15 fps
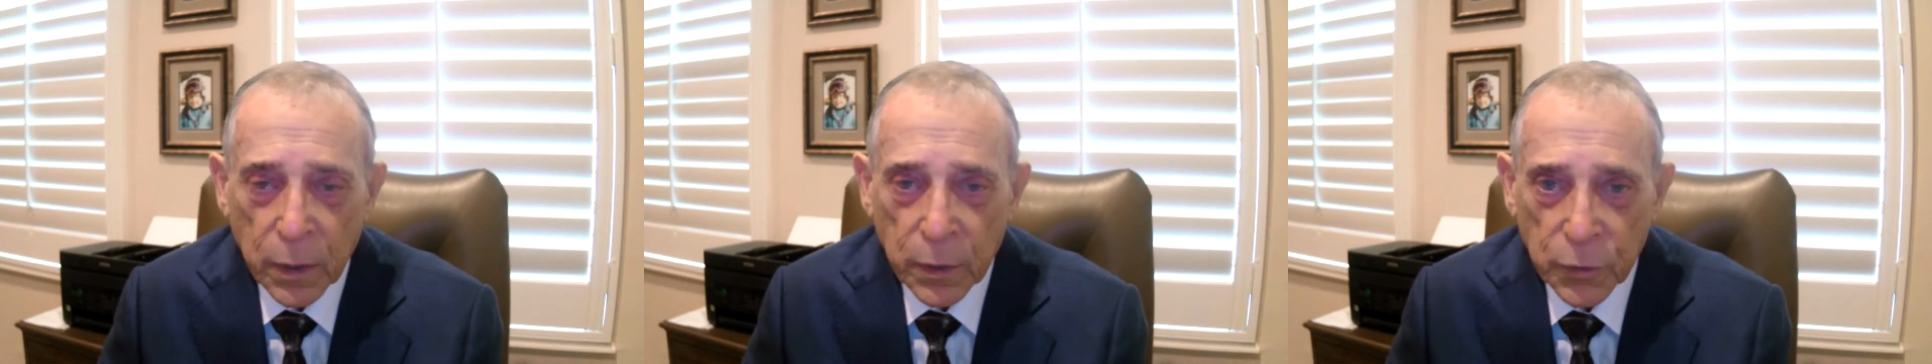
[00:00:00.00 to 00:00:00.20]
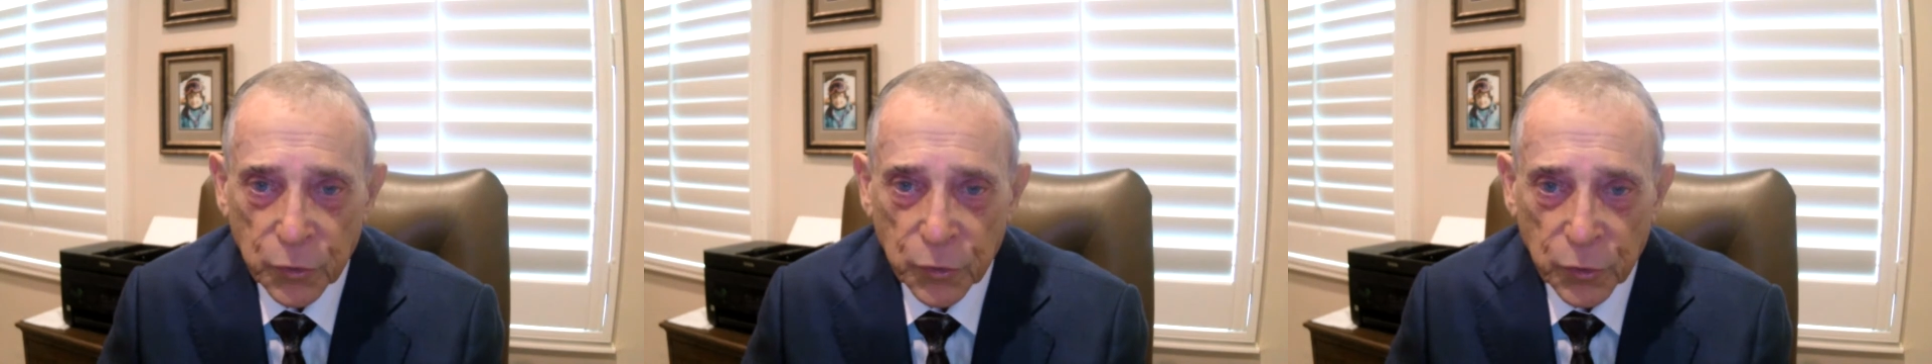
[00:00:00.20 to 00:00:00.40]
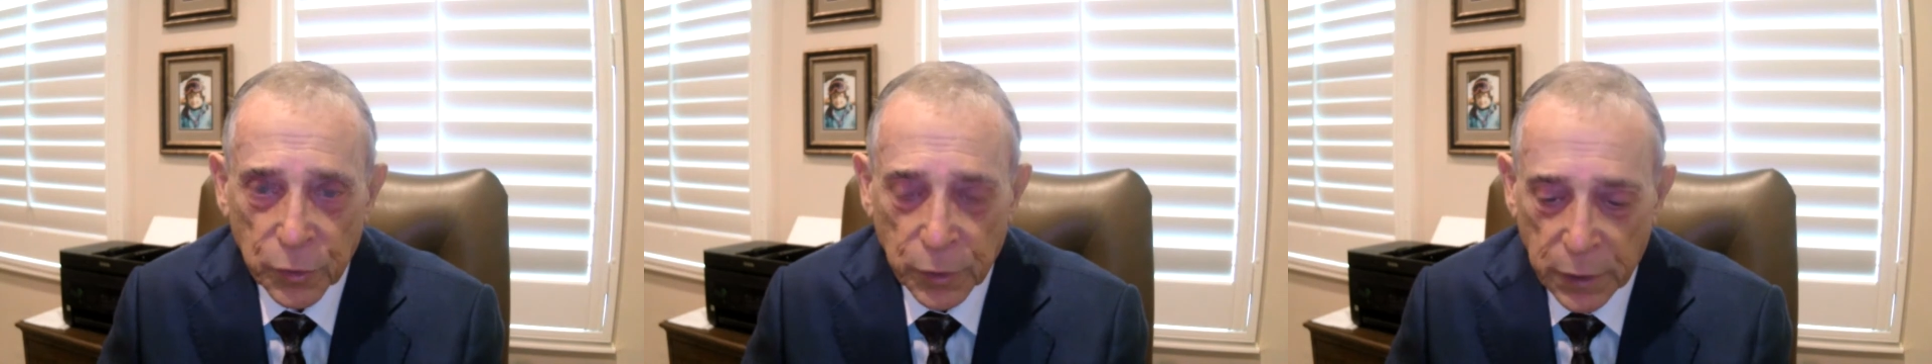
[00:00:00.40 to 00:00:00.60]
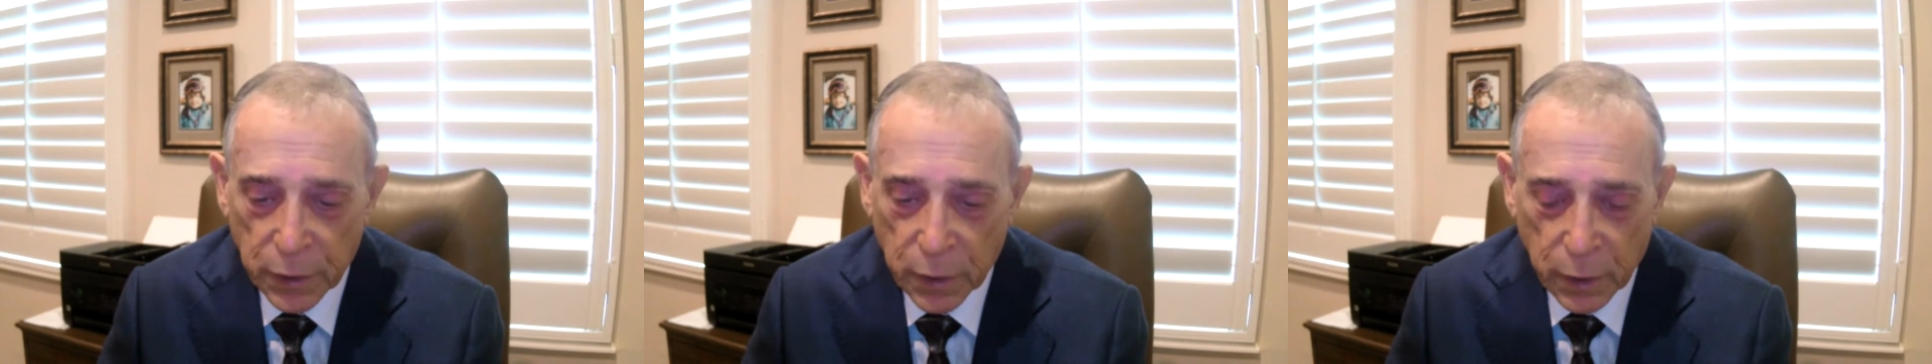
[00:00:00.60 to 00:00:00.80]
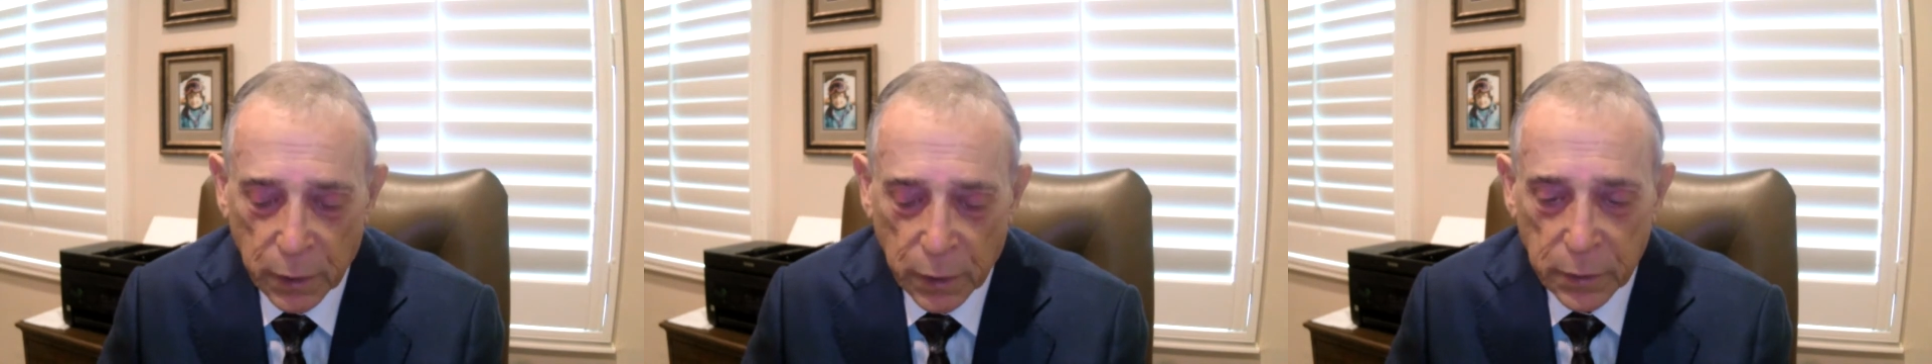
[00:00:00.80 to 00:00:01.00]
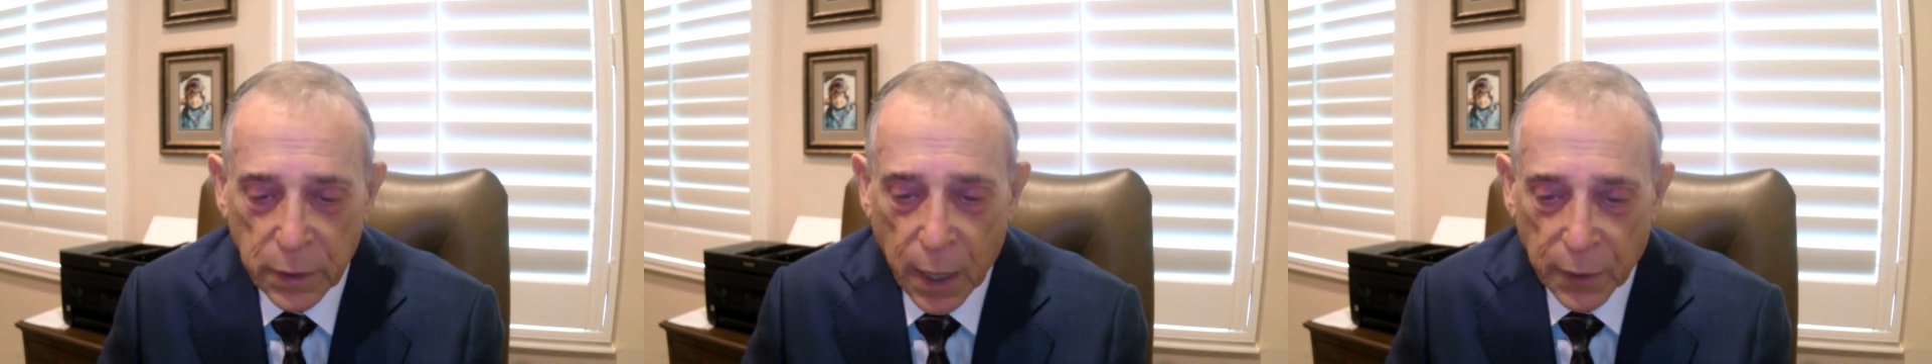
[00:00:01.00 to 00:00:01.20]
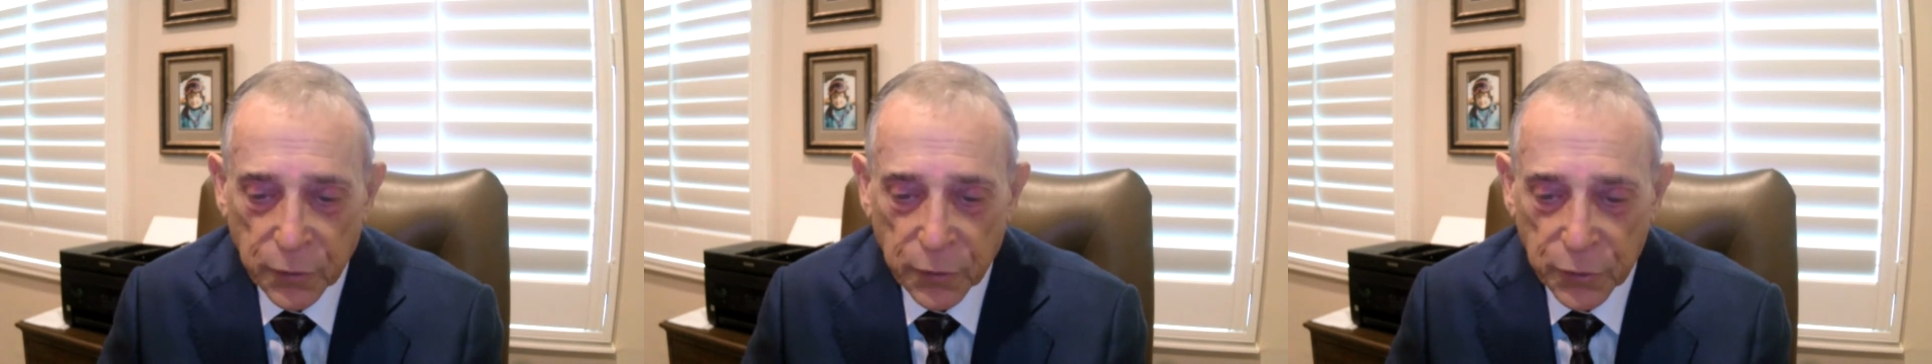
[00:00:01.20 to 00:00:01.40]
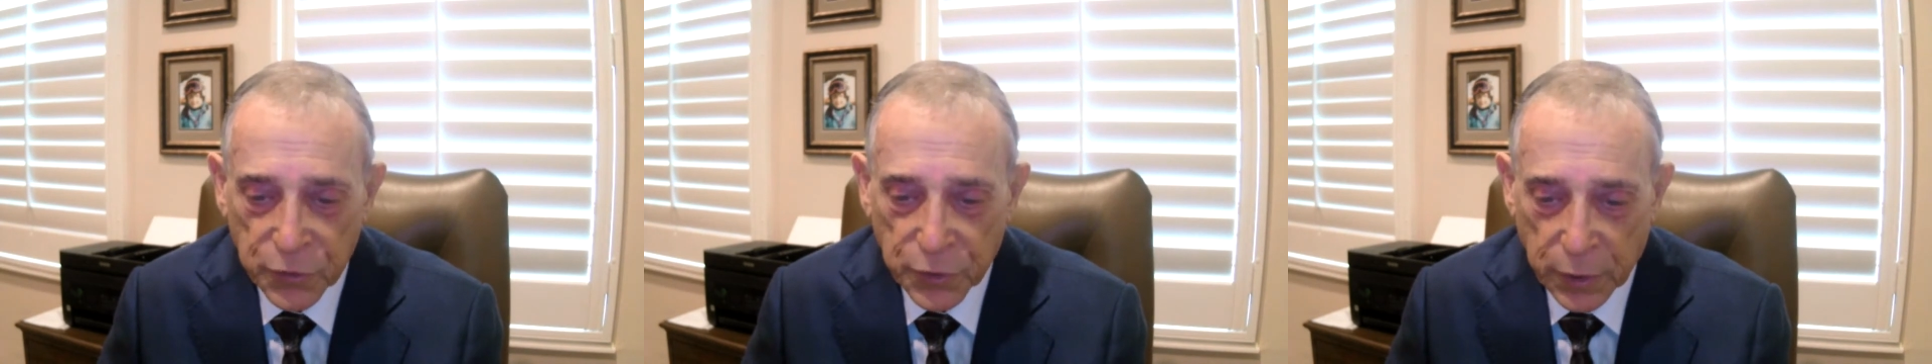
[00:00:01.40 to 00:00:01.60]
usually
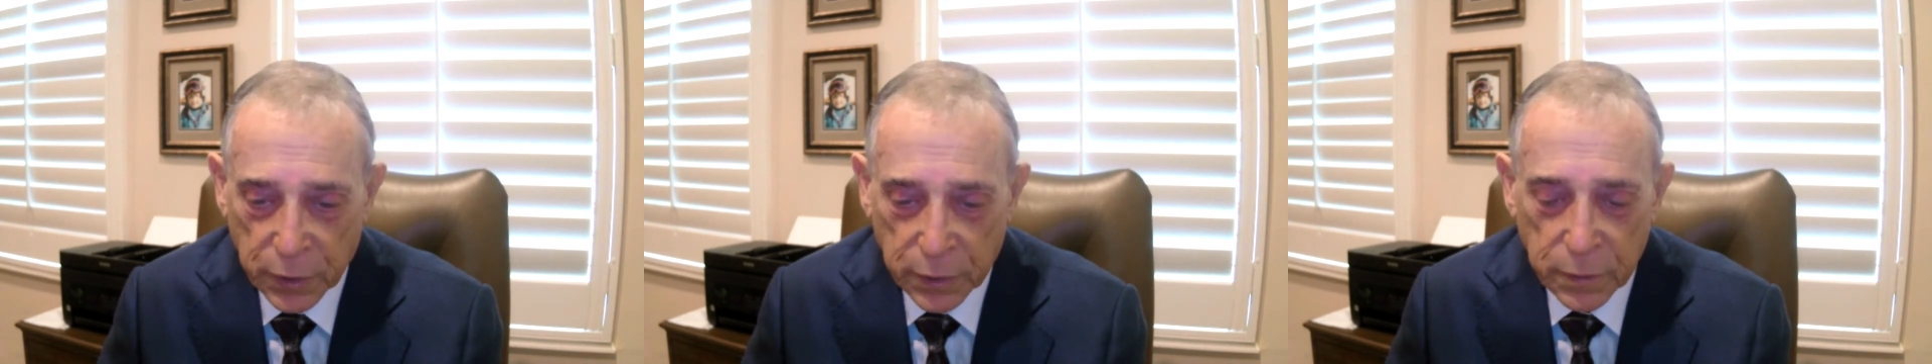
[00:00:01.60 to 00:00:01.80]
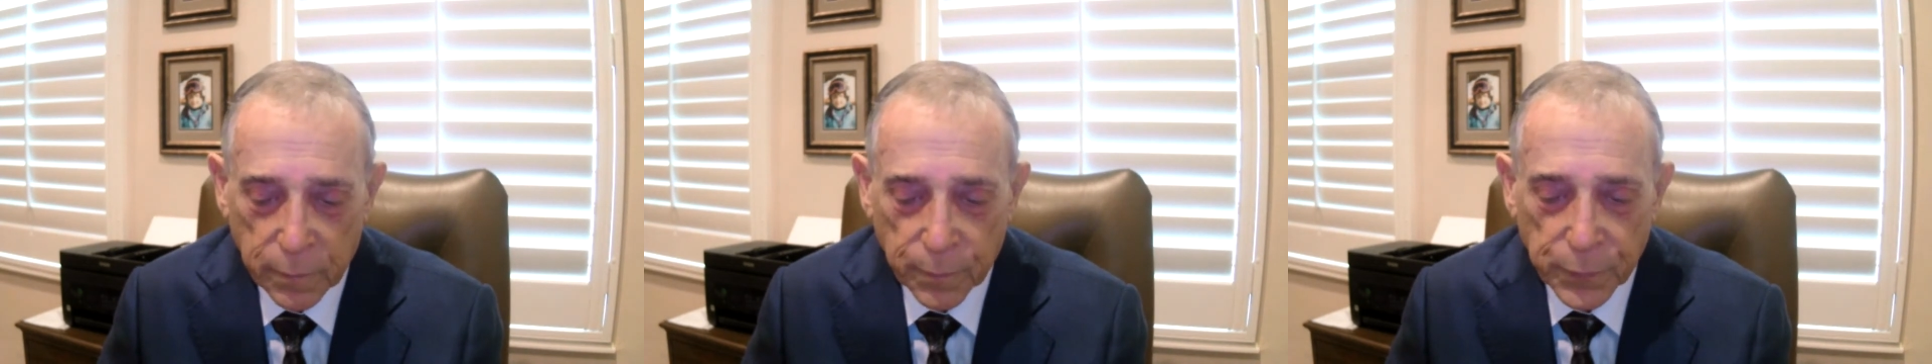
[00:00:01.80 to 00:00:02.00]
doctors that